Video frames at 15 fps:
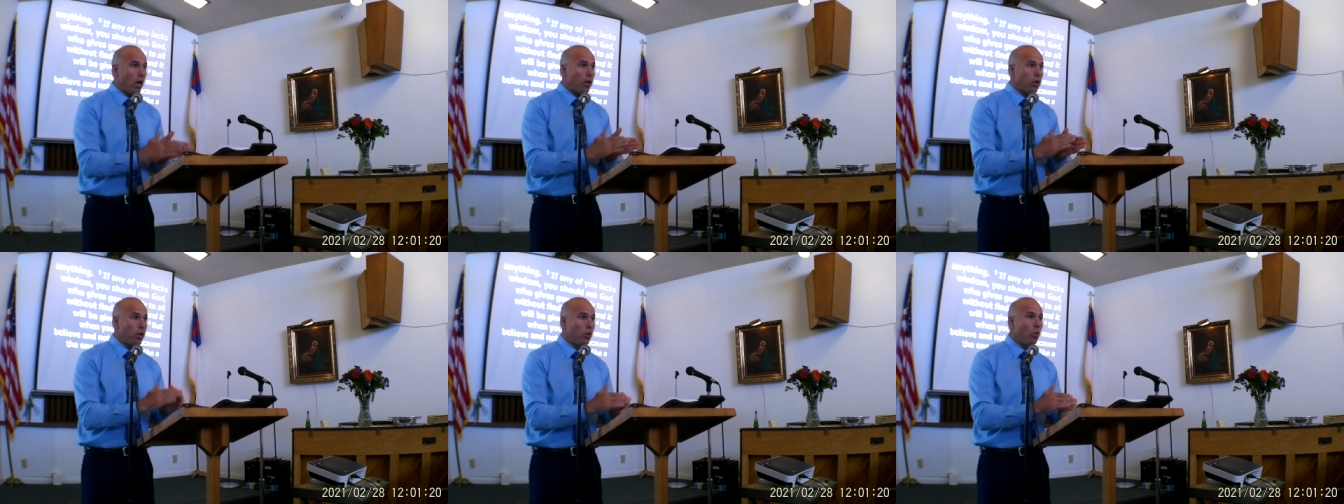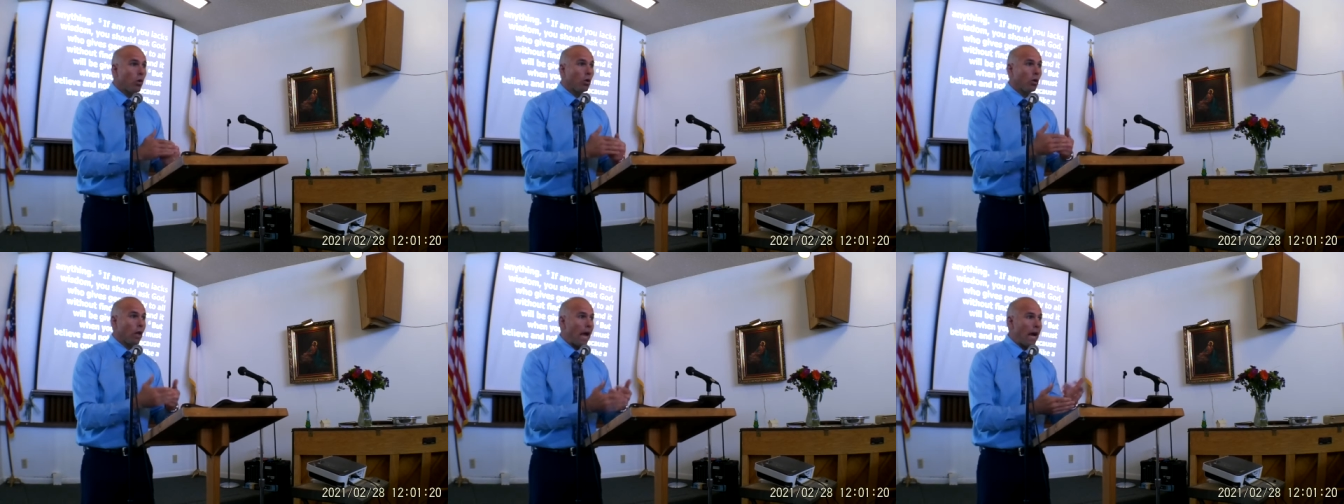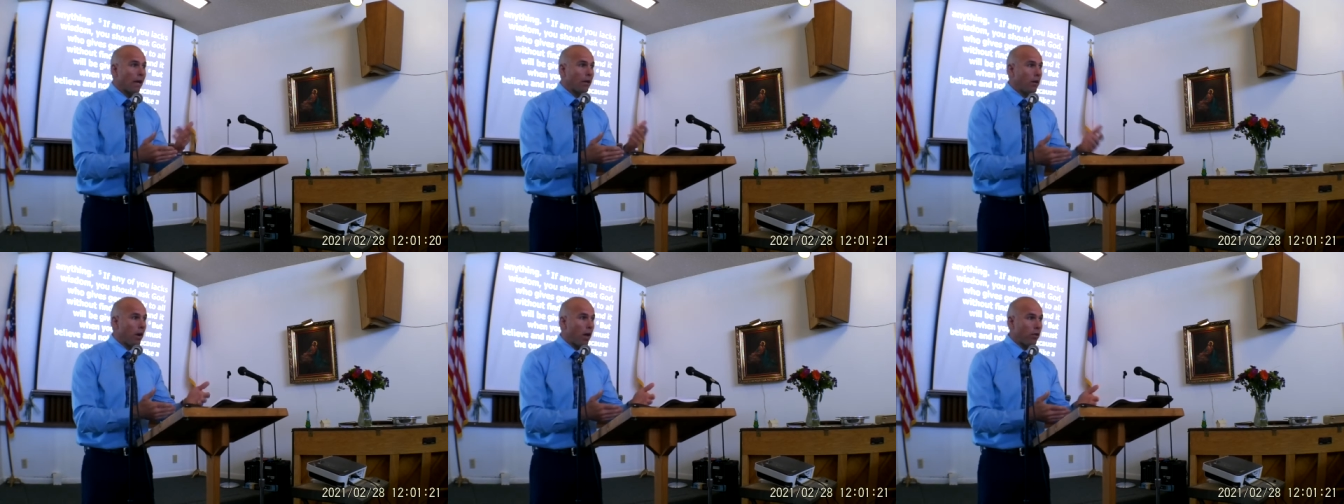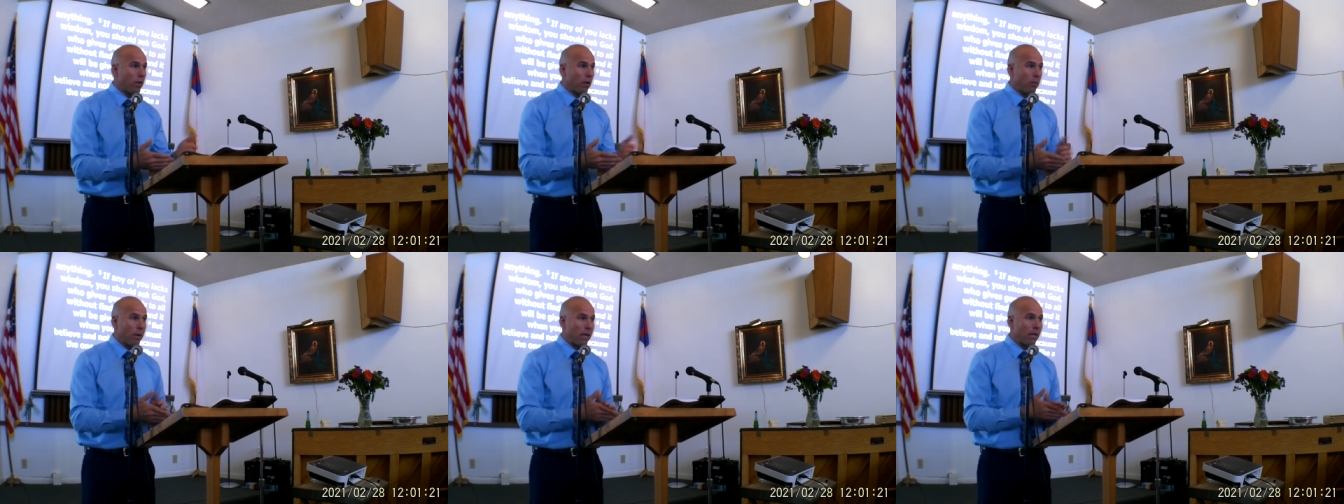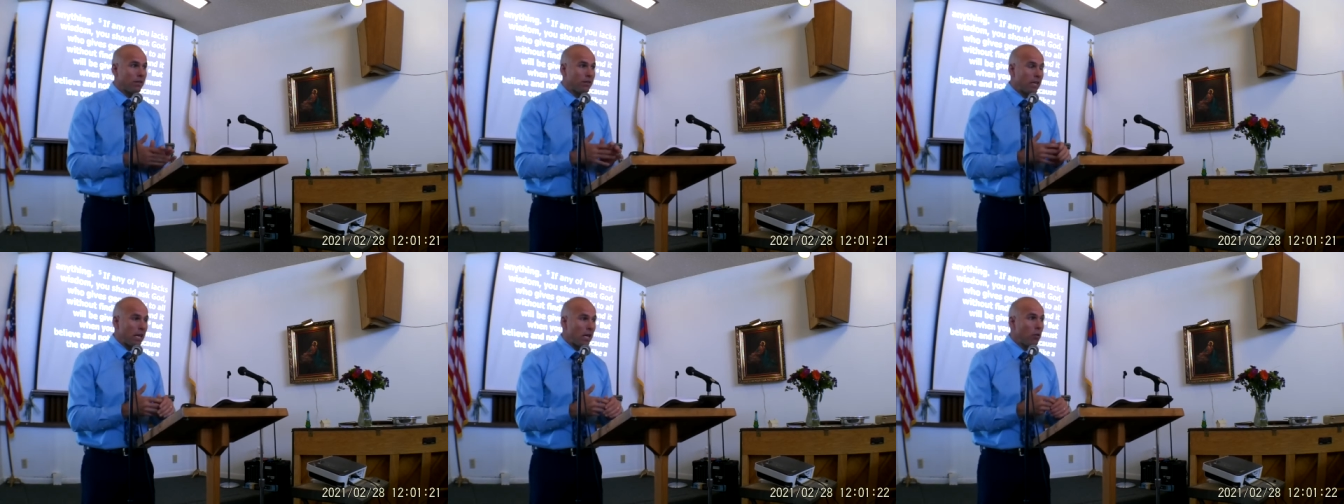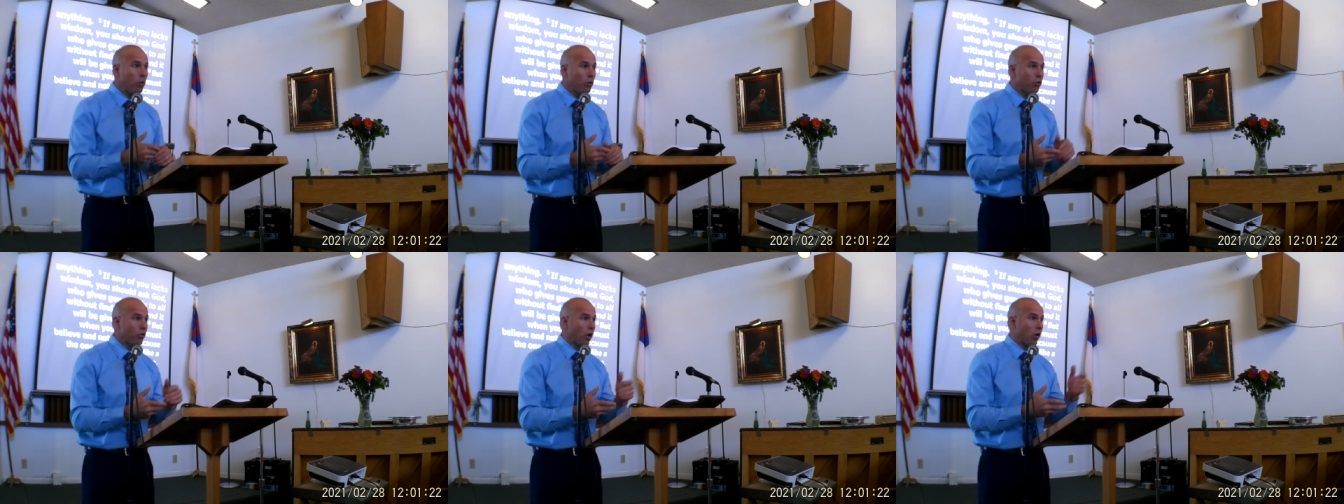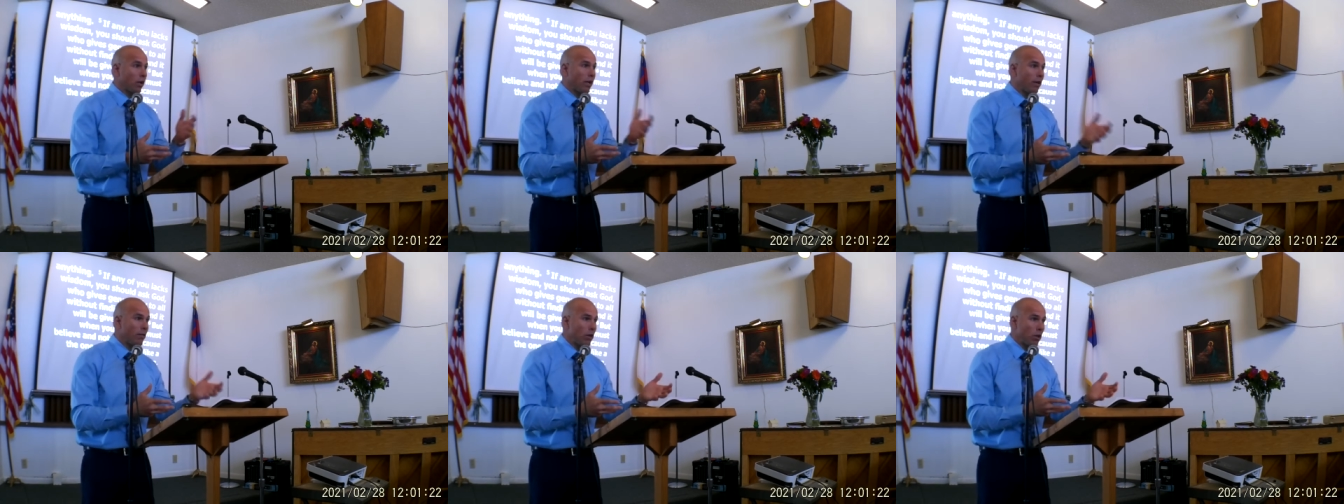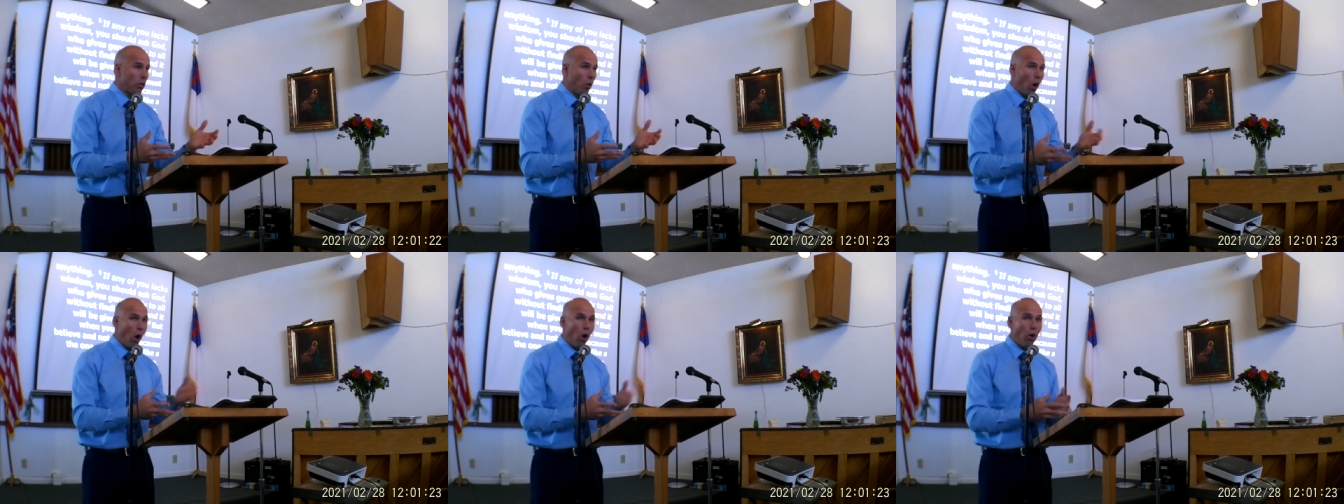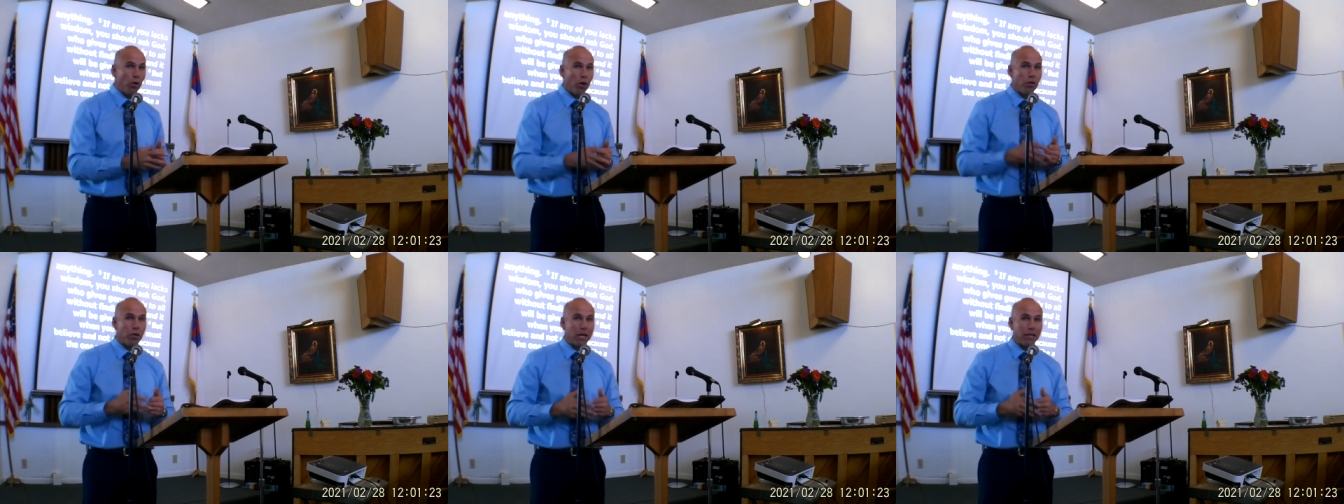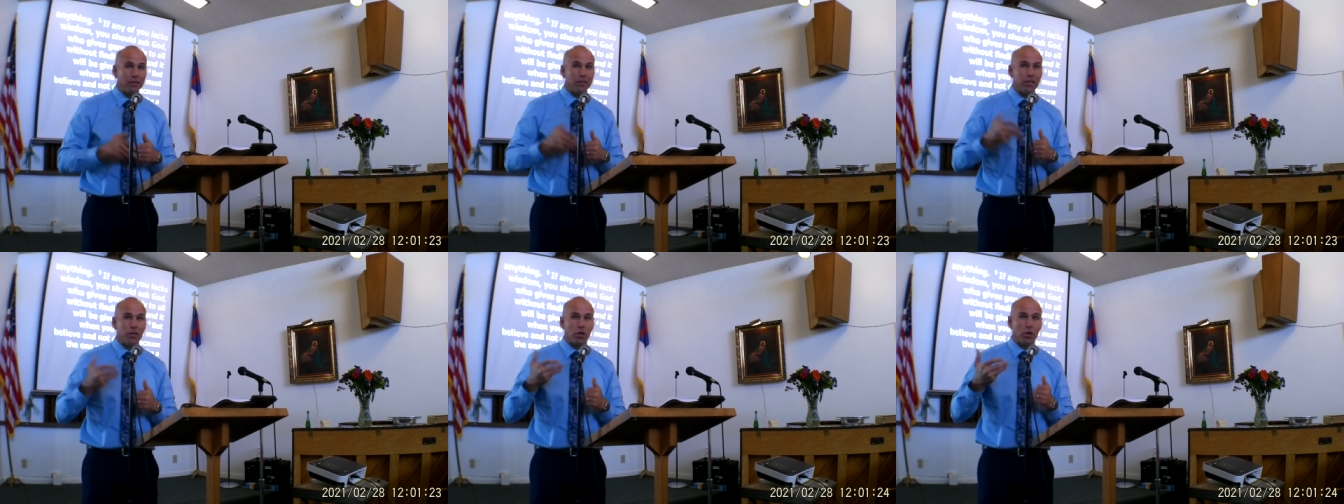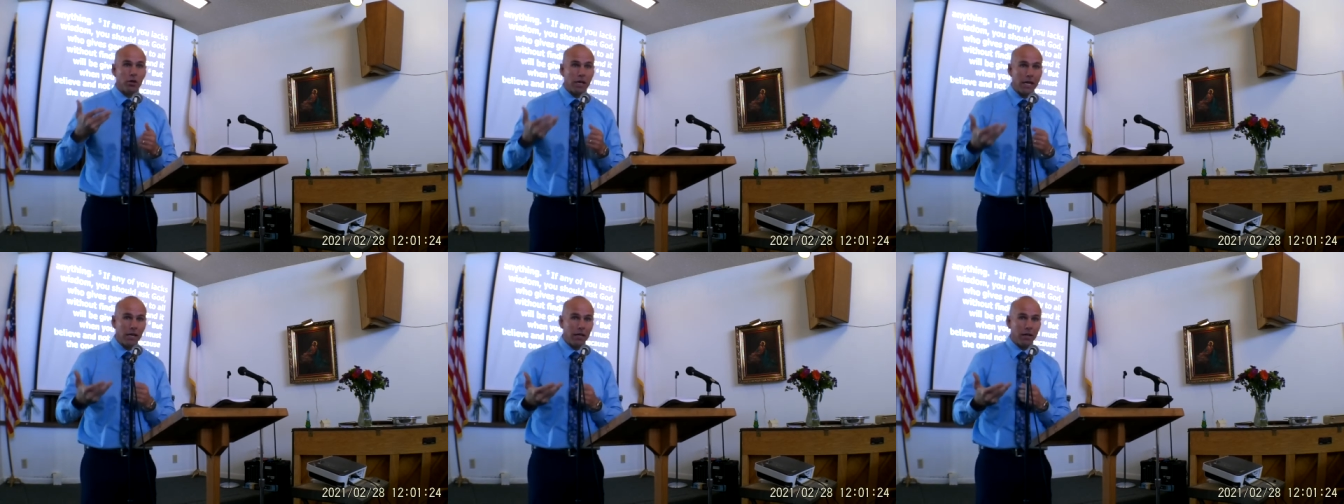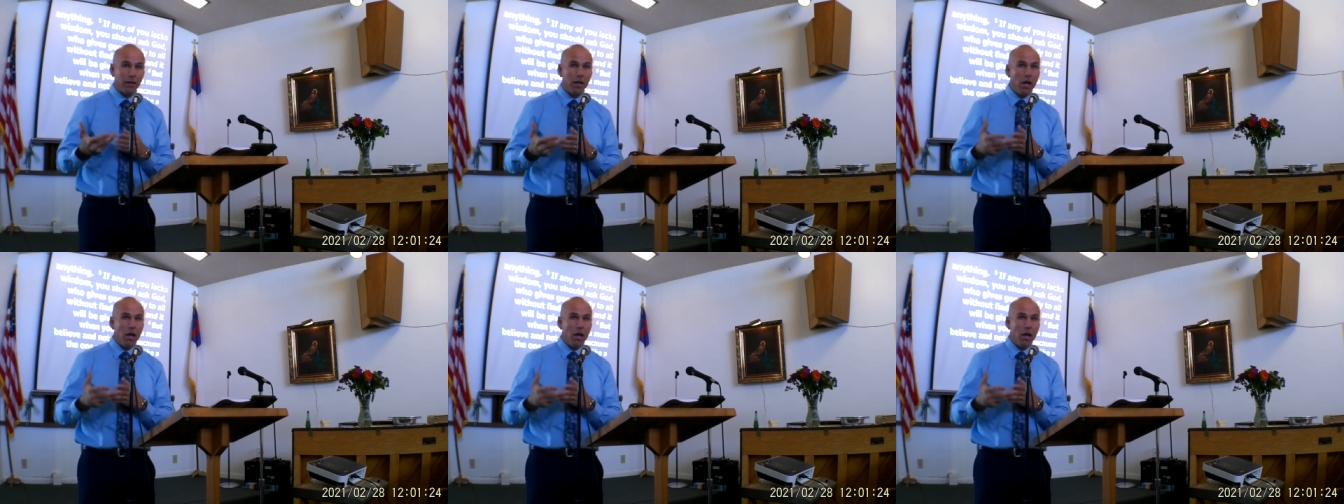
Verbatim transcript: you will lack nothing because he will start giving you all the things that you're needed.